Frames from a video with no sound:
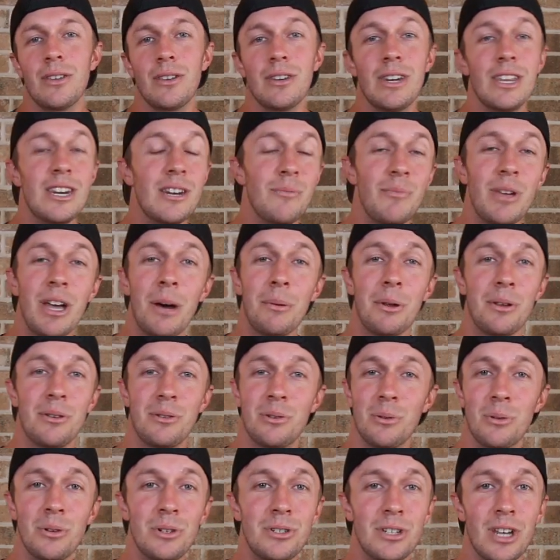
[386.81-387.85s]
You need to be able to
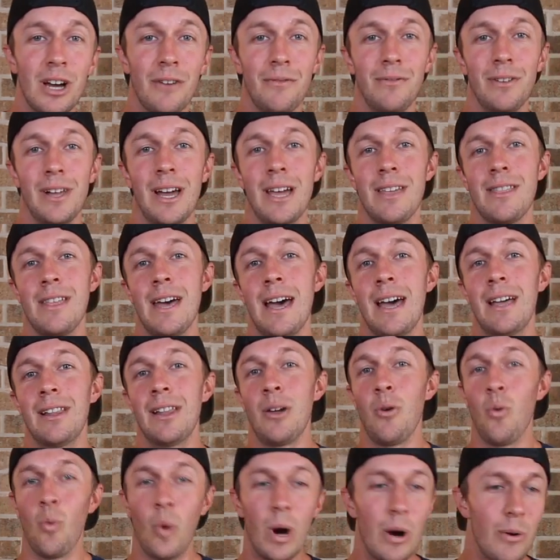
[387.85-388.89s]
do stuff like that.
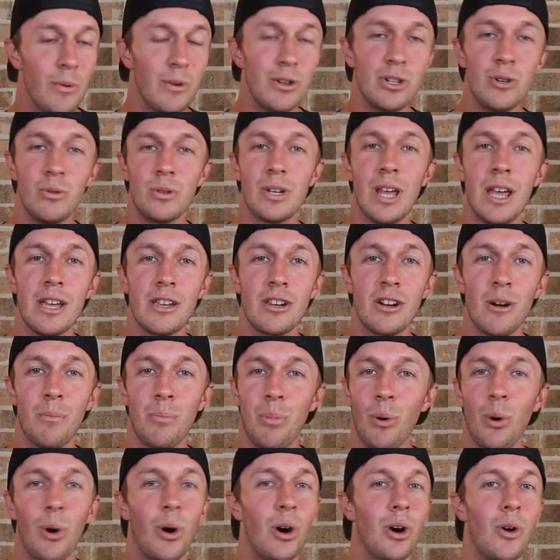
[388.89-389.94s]
Like where would you take your
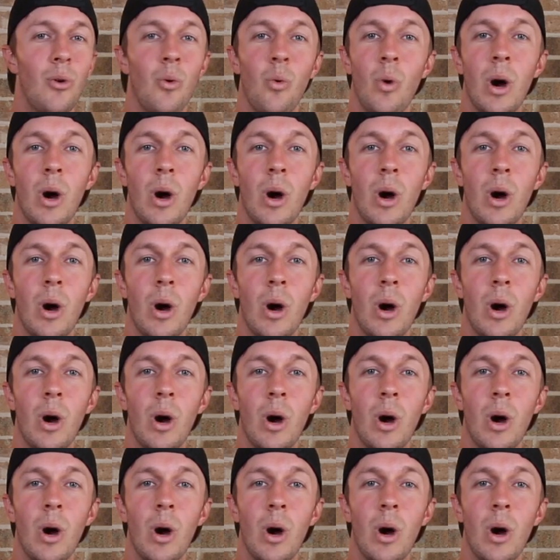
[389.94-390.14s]
board?